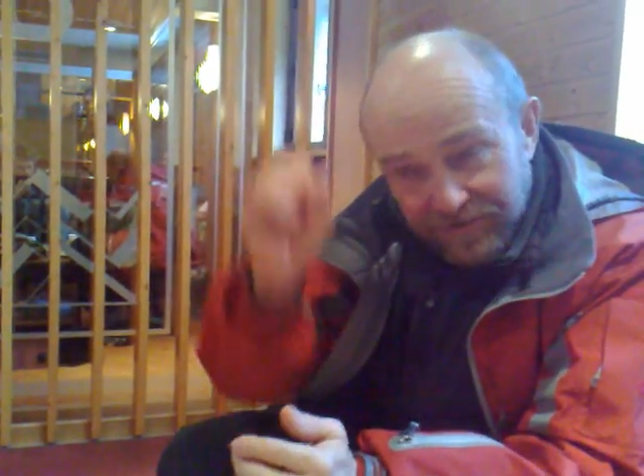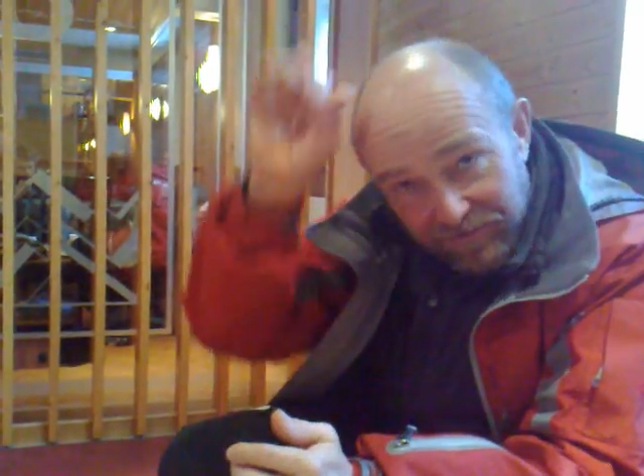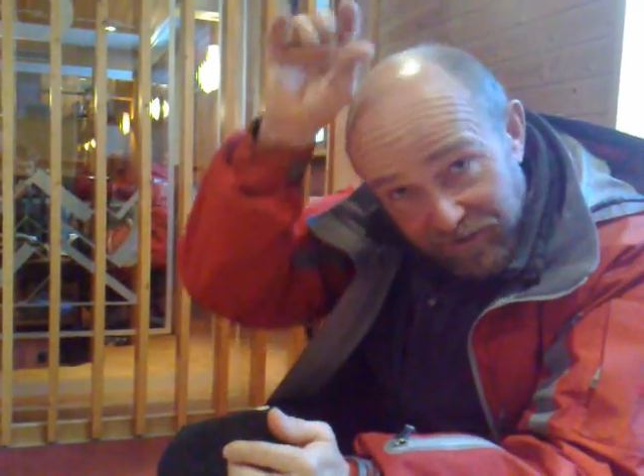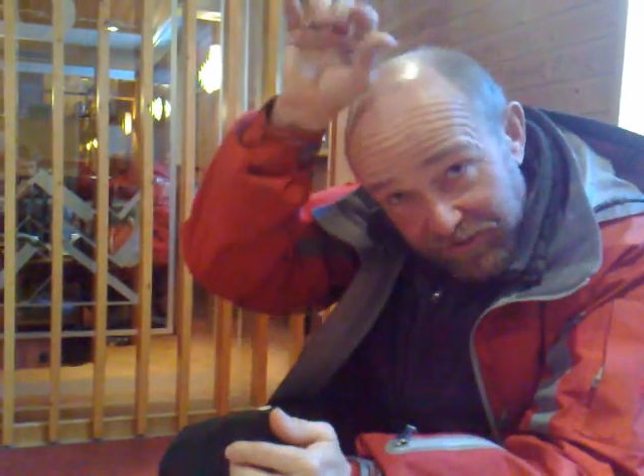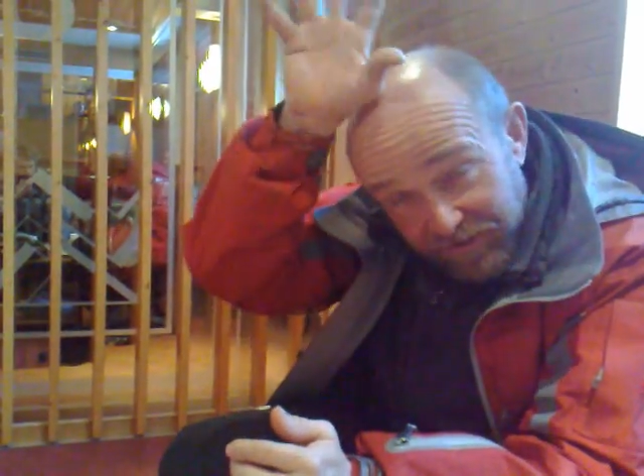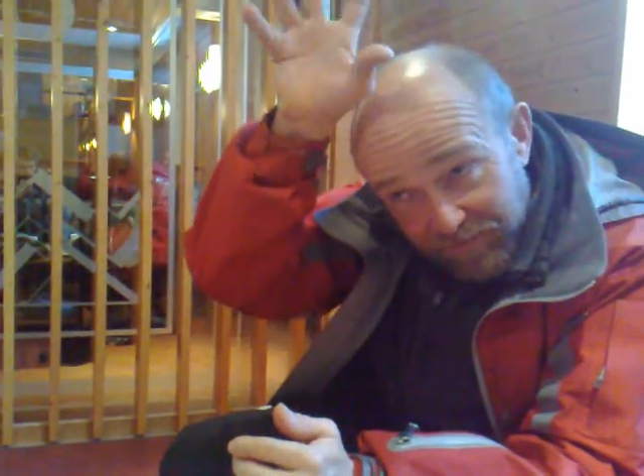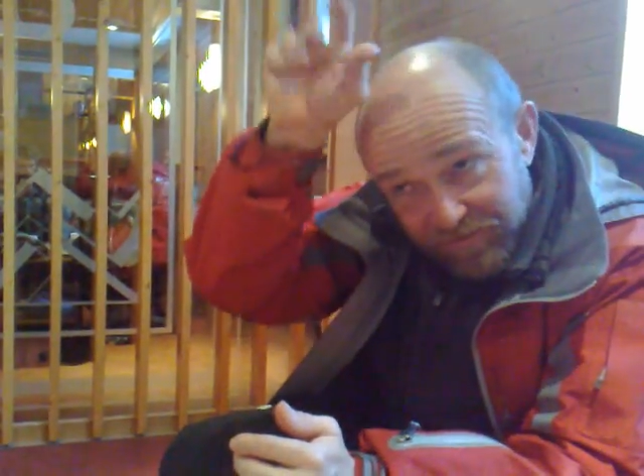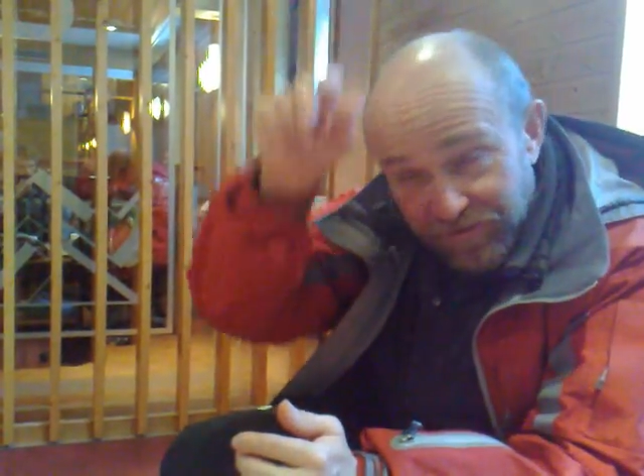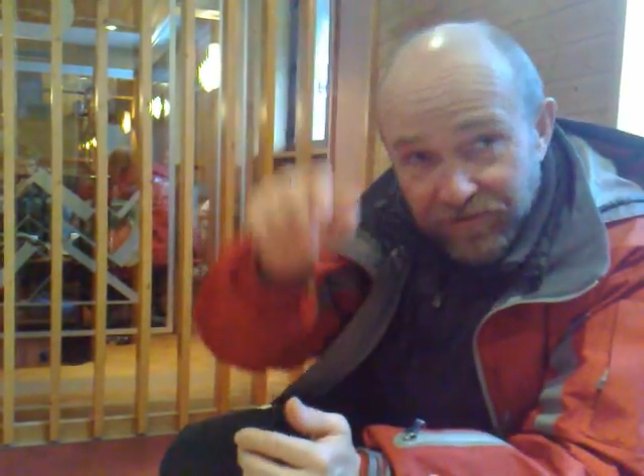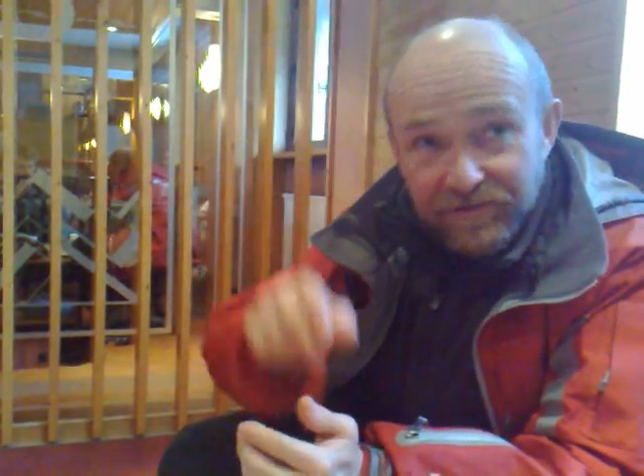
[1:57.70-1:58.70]
little light
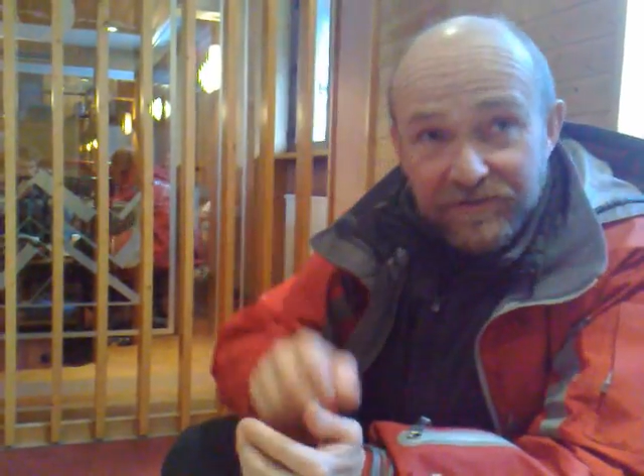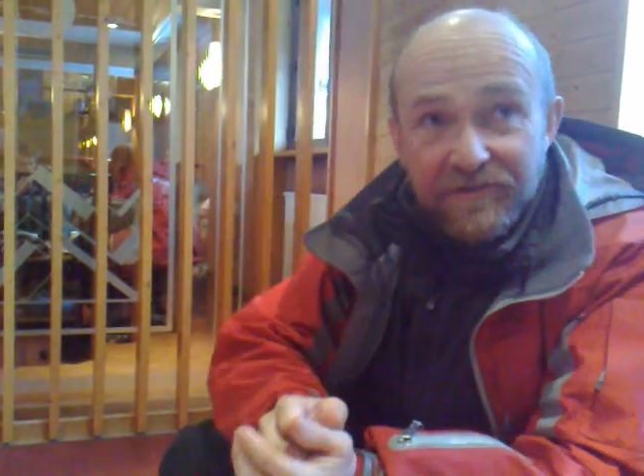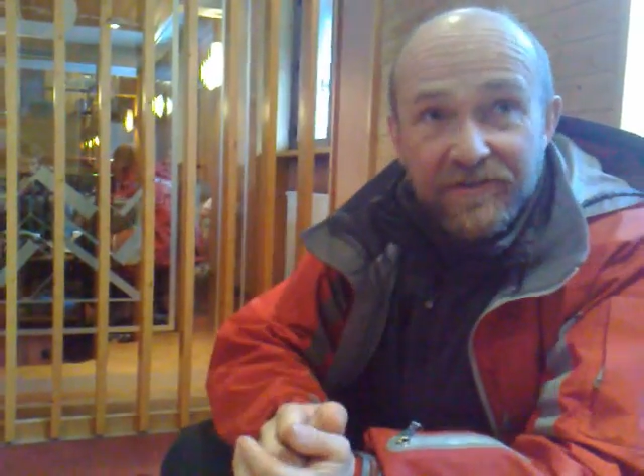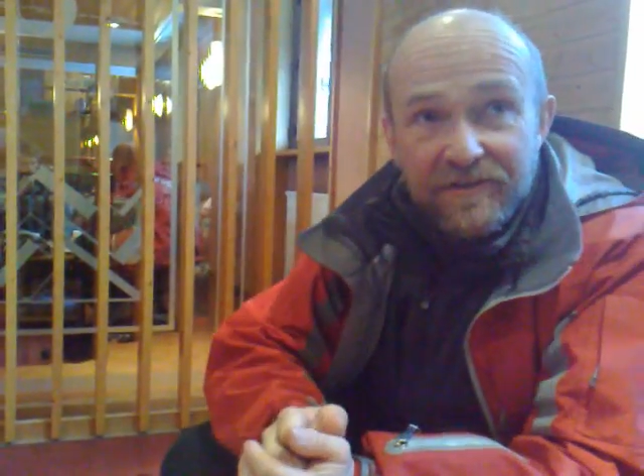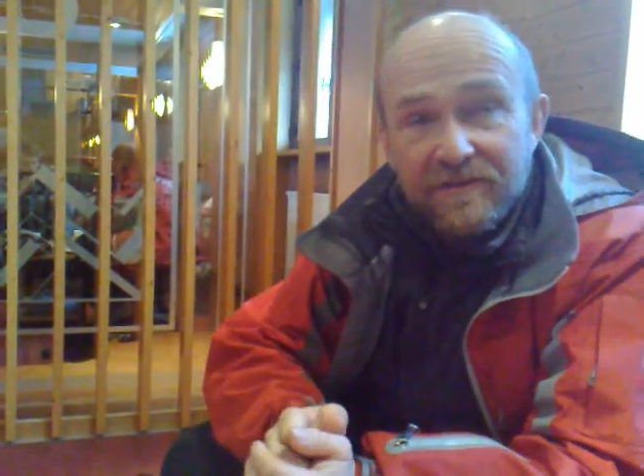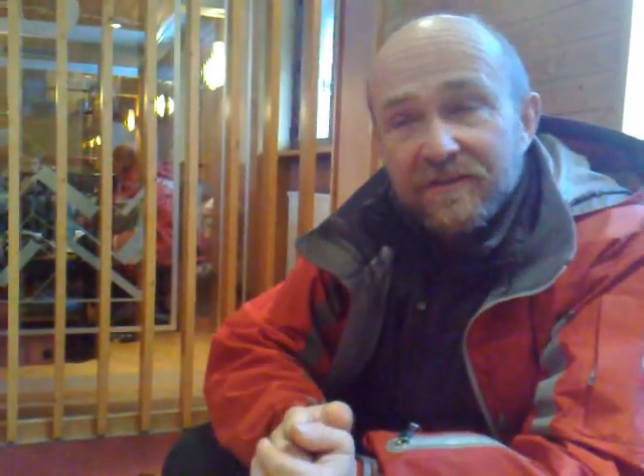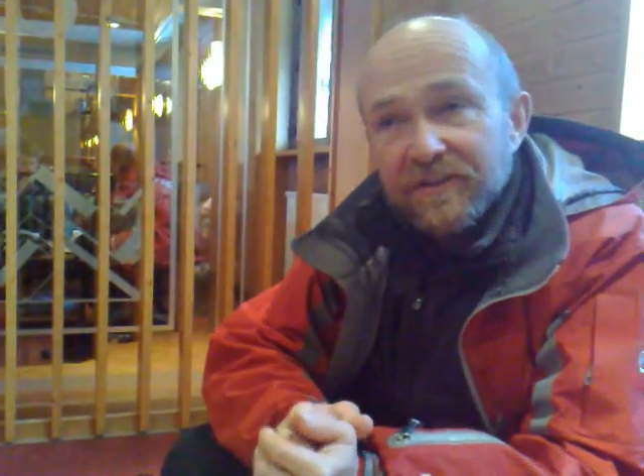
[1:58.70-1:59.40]
comes on and you think,